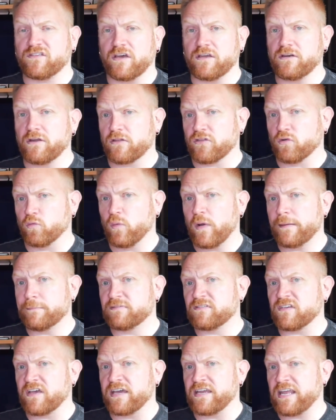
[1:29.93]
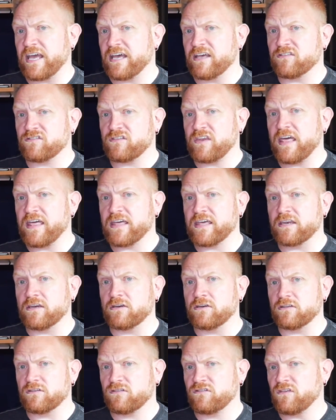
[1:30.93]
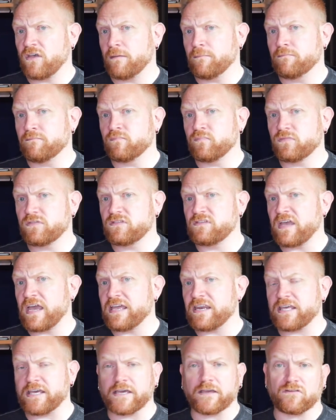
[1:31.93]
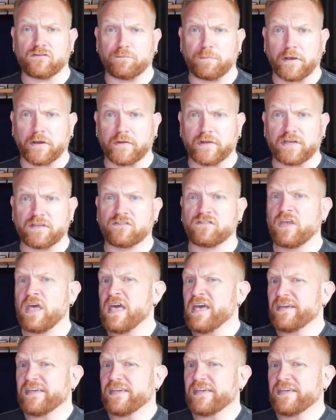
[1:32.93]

another website has taken some dating experience,